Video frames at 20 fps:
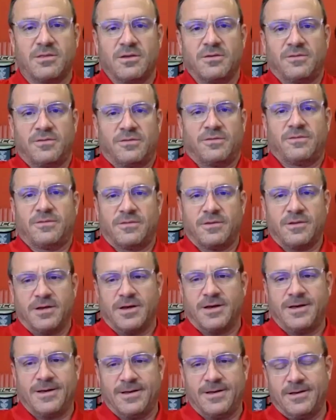this
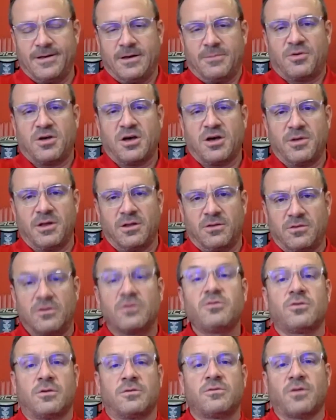upcoming
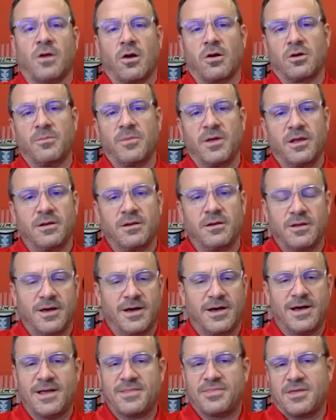tournament.
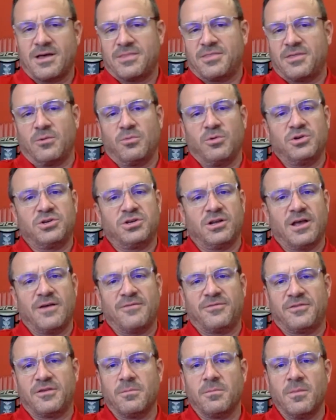I think we should
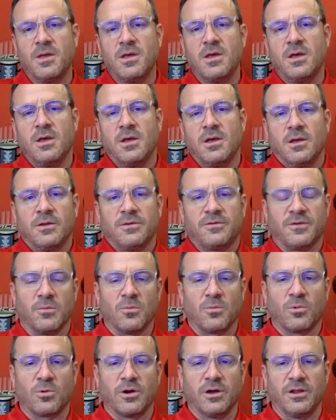have some
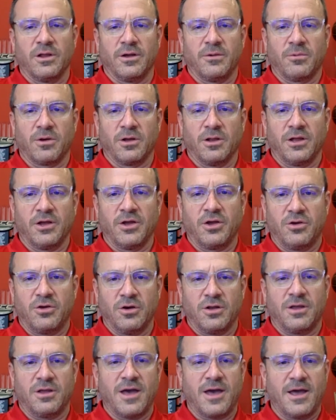really, really
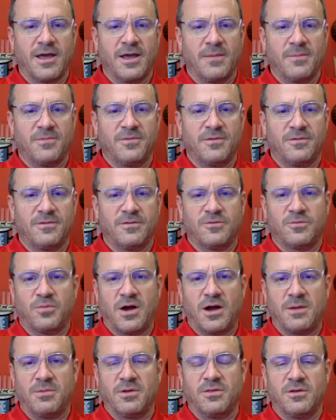good games. This is
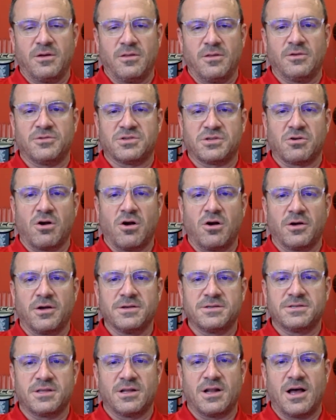probably the
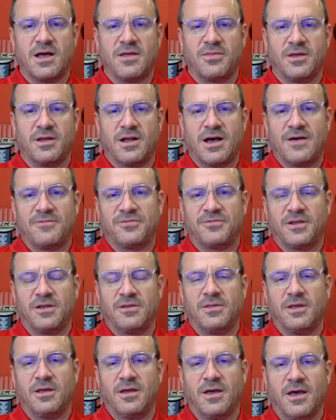strongest that I've
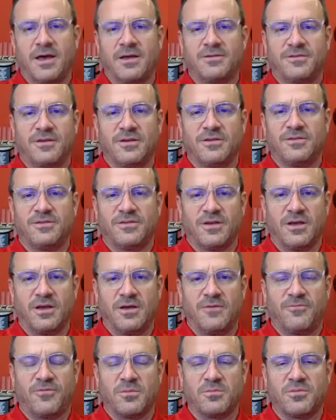seen the
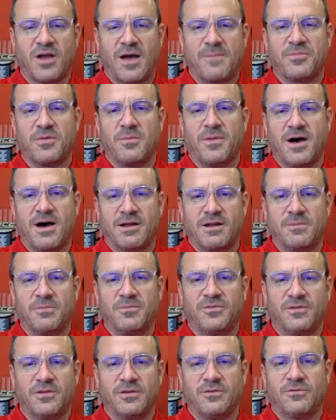ACC from top to
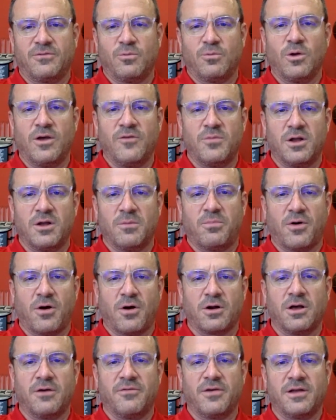bottom since we've been a
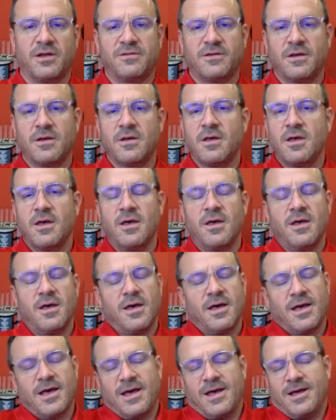part of it.
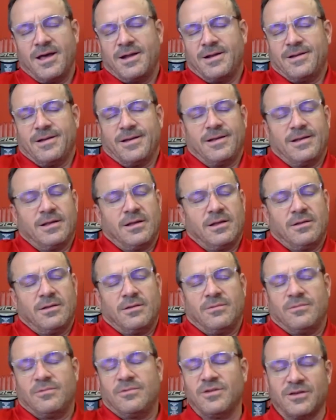And
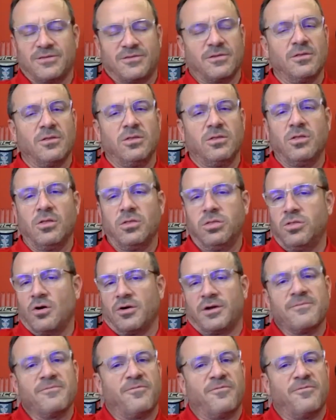just looking